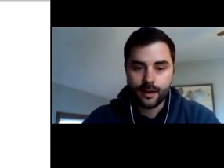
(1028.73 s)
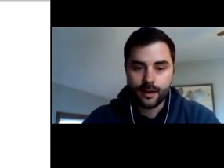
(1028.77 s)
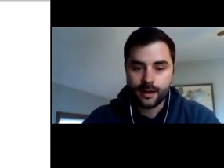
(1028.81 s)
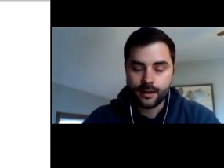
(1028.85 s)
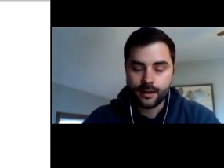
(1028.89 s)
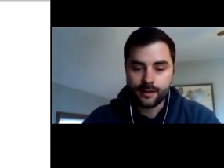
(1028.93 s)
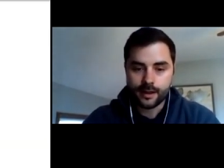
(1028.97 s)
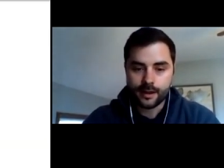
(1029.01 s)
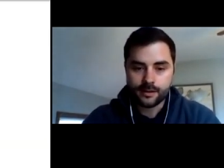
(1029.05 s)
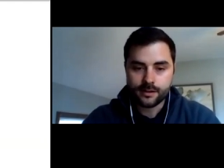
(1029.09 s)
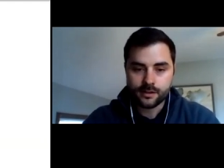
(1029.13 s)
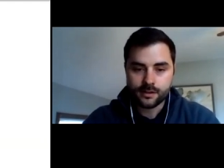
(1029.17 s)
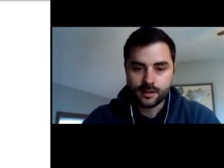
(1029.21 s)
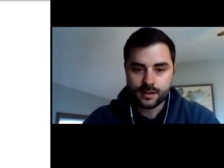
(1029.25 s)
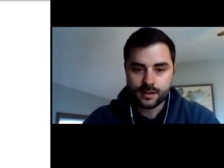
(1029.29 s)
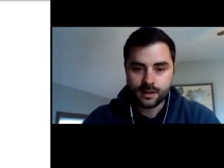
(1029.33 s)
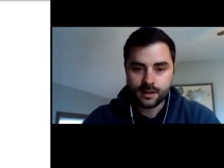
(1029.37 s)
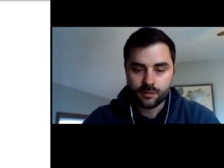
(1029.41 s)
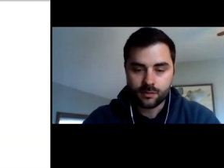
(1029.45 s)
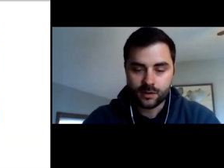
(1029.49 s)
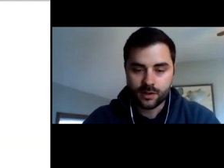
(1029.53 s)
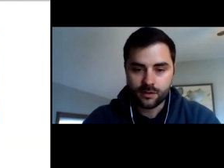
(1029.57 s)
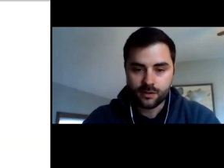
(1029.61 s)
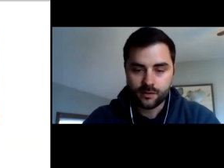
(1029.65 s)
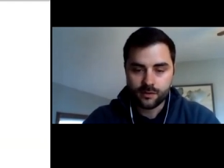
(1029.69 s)
and that's just
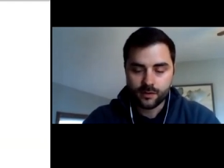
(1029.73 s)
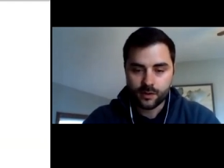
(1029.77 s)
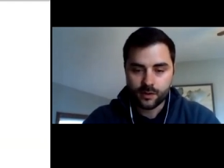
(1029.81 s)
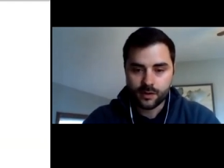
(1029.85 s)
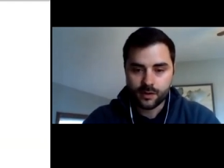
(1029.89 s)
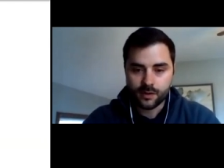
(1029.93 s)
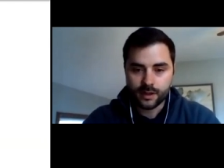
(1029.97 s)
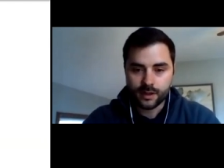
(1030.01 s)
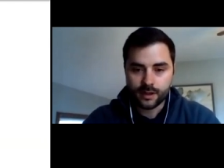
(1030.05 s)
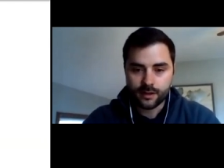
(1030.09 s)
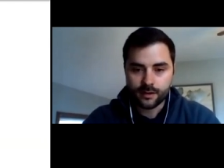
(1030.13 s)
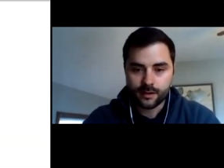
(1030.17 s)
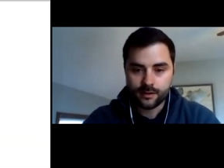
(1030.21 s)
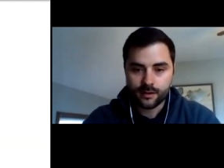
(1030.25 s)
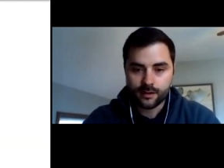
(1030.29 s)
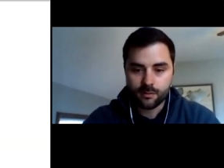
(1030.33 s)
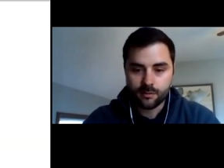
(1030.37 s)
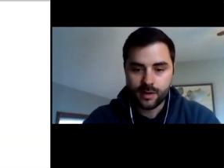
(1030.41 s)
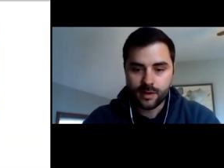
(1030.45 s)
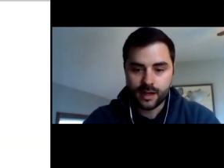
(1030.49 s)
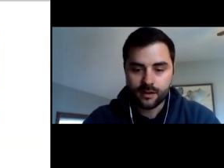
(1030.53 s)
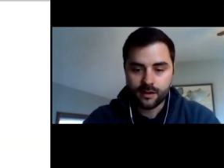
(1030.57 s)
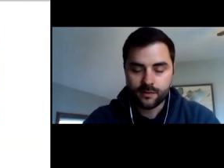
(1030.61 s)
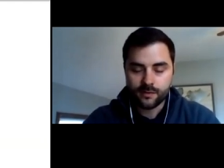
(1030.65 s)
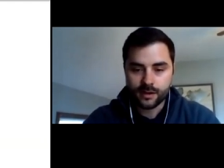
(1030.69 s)
simply for the
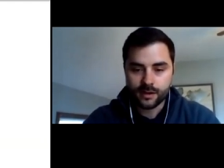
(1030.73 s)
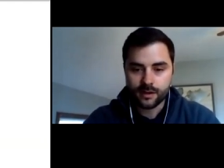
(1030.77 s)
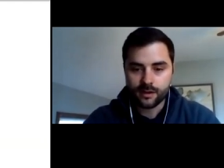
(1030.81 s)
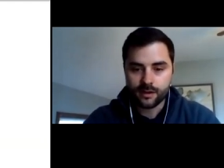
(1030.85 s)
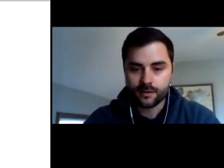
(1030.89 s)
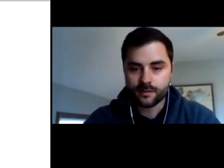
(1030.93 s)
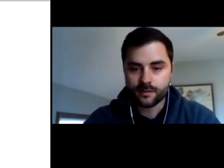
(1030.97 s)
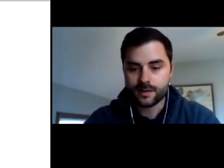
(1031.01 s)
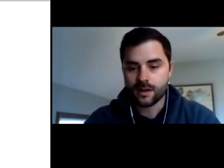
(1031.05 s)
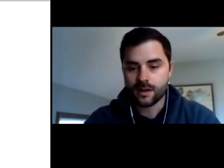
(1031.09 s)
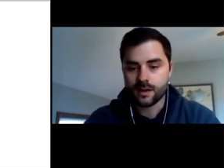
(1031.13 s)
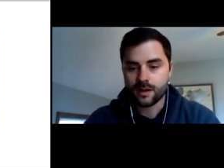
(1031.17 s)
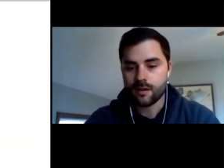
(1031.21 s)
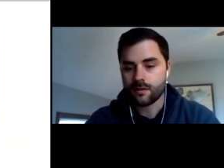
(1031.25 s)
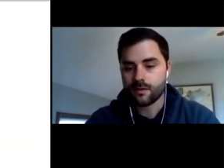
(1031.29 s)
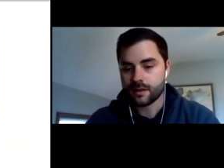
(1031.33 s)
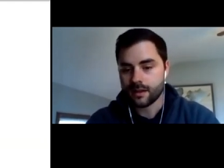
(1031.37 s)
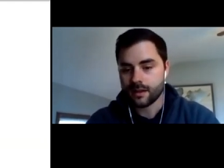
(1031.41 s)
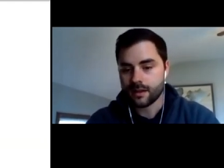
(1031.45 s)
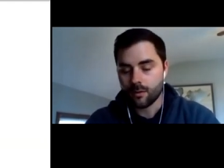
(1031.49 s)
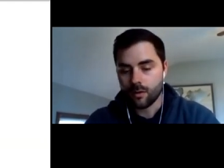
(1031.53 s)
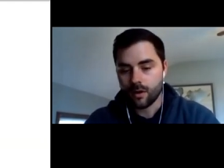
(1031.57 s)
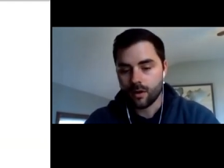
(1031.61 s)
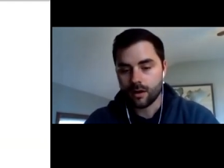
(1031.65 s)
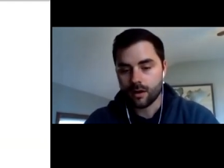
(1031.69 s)
benefit of
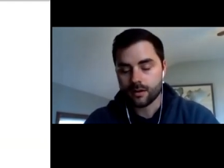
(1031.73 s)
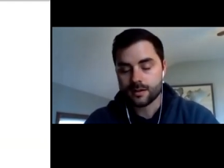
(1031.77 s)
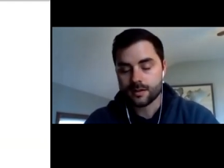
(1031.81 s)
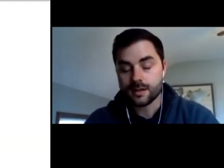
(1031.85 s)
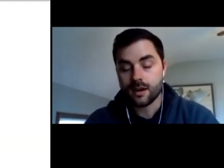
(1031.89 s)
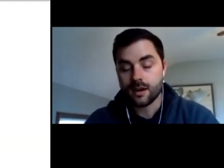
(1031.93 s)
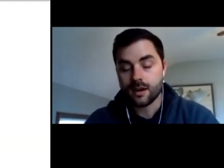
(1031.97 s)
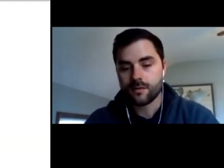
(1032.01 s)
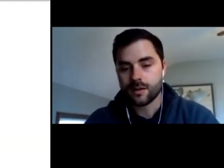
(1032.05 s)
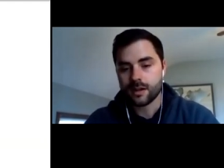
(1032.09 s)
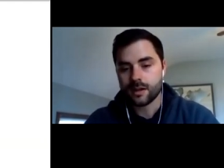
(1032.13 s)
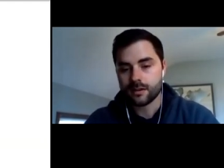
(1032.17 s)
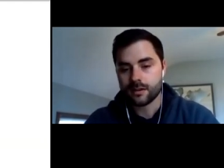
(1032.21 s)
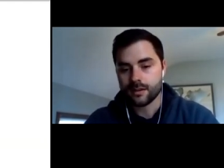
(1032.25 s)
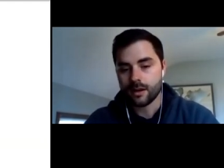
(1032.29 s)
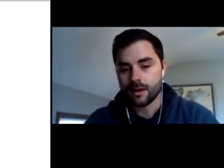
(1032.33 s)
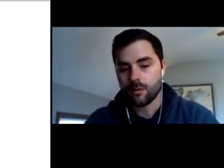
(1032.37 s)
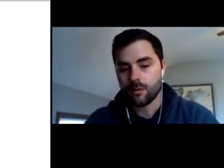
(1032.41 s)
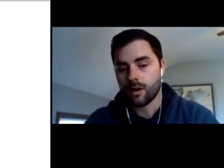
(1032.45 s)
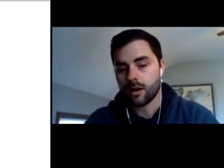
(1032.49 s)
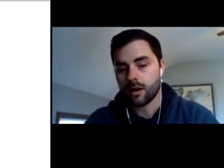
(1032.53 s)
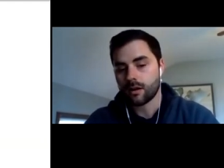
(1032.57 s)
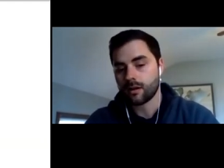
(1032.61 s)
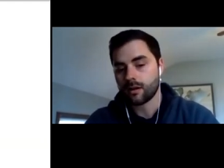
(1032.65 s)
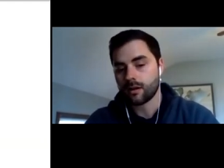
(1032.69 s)
softening
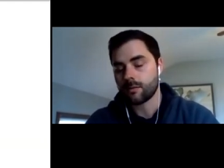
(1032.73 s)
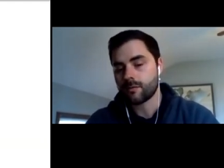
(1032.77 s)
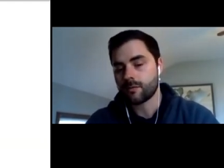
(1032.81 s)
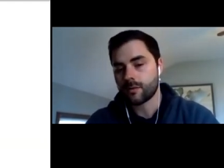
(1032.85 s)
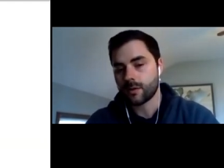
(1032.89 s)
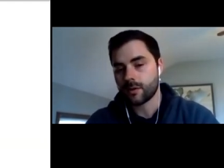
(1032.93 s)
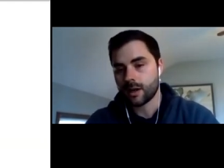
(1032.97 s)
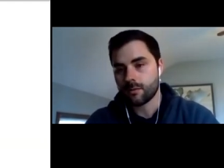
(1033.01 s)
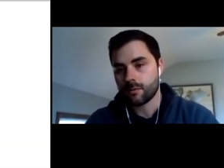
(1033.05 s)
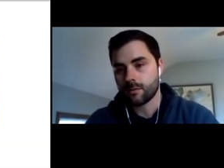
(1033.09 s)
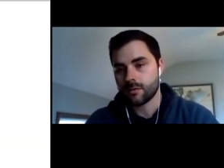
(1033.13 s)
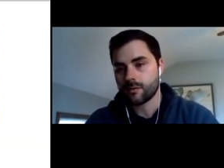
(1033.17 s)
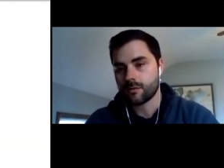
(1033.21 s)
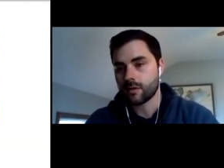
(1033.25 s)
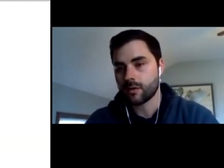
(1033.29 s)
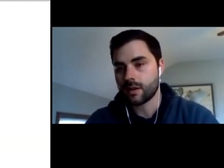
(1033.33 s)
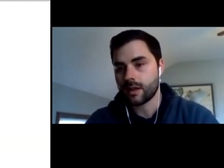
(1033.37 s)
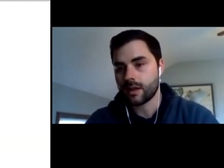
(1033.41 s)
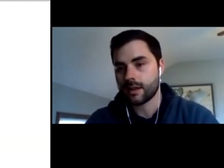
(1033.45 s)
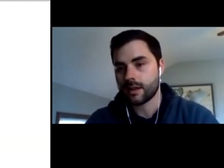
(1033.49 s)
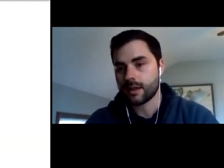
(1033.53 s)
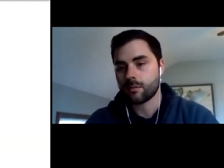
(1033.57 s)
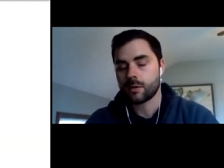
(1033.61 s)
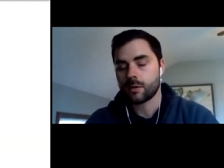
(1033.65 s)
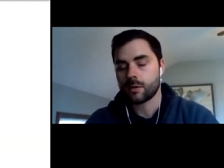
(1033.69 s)
that water up front before
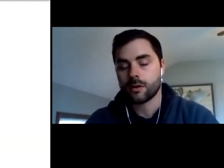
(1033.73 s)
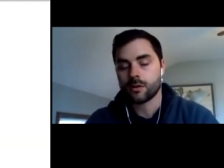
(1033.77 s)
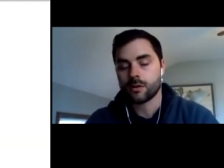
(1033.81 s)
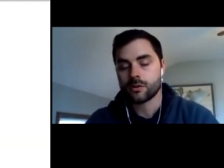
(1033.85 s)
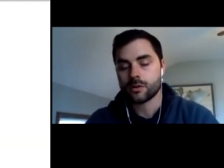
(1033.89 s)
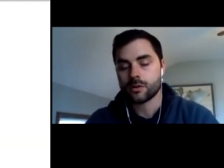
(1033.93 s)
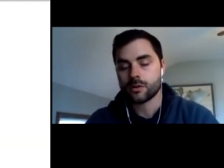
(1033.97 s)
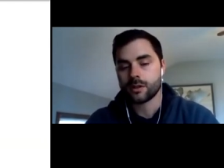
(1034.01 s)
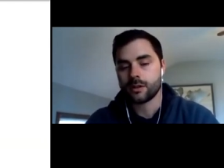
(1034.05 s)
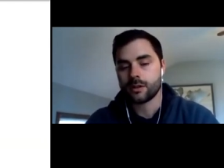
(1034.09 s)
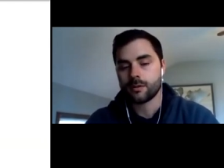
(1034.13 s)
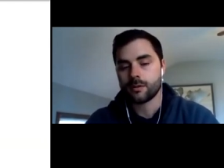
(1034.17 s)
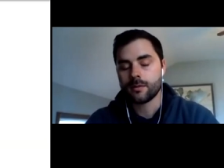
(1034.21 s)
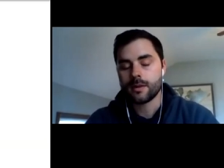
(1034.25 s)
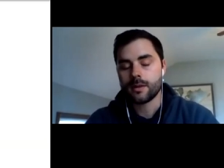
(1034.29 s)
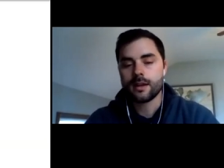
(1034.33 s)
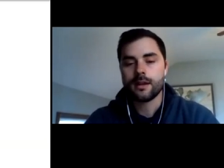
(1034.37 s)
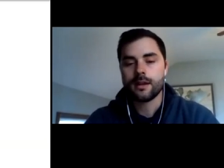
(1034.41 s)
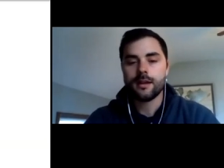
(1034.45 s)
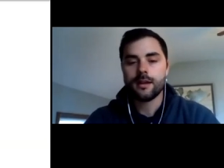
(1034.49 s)
they add the ProDrill,